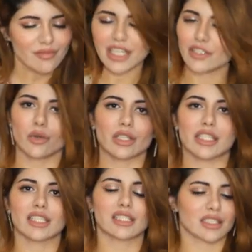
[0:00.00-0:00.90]

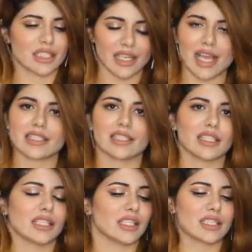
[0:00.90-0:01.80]
Totally. It's
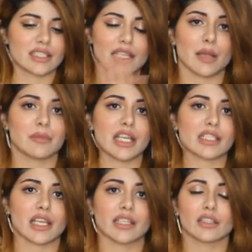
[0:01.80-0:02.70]
classy, it's
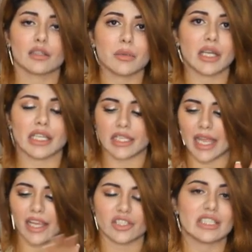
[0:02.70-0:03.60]
timeless, and you know what? It
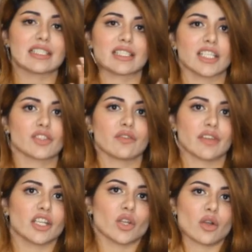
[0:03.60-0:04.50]
actually stays on
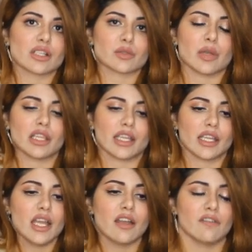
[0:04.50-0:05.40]
very long as well.
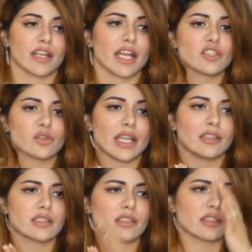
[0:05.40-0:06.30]
Like, when I
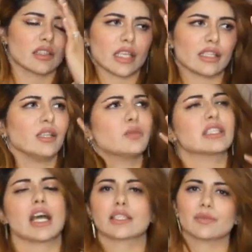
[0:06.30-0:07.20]
tried this, I think it
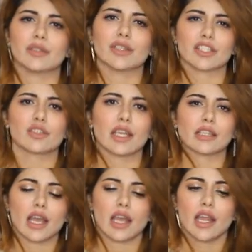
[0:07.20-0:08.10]
was last week when I
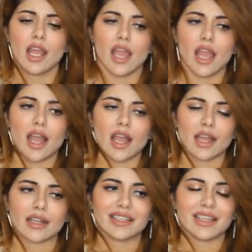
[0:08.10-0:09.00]
tried that,
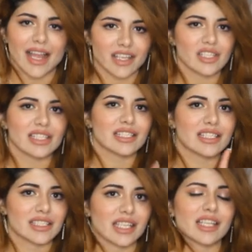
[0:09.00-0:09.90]
and it actually
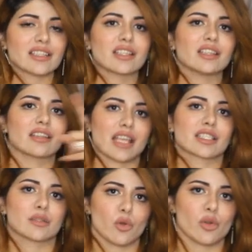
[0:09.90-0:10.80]
stayed till
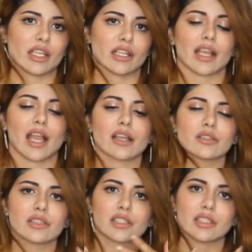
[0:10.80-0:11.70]
next morning. Like, I
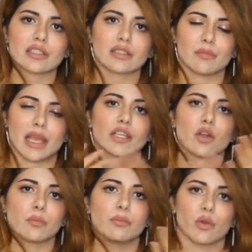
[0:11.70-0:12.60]
could still smell it
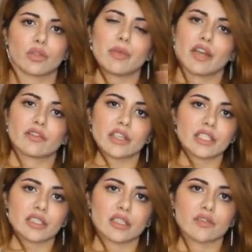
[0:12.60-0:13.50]
on both my
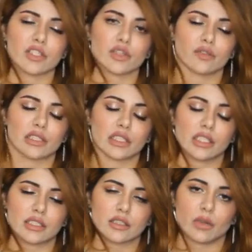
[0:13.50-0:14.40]
wrists, which
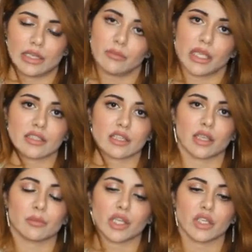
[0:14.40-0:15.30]
obviously is quite
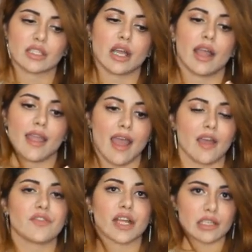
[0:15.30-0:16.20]
amazing because I
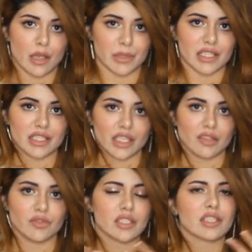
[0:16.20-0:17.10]
have that type of
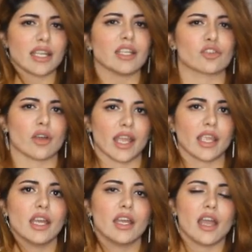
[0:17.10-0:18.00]
skin which is kind of
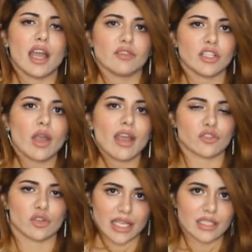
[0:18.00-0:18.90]
dry, and when you have
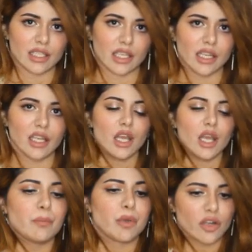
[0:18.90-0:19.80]
dry skin,
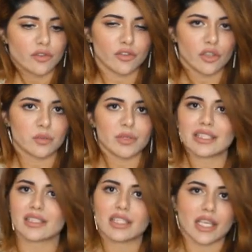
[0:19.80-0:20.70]
perfumes
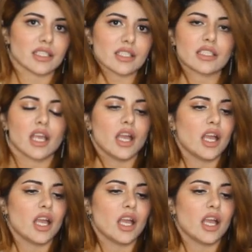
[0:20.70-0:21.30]
and scents,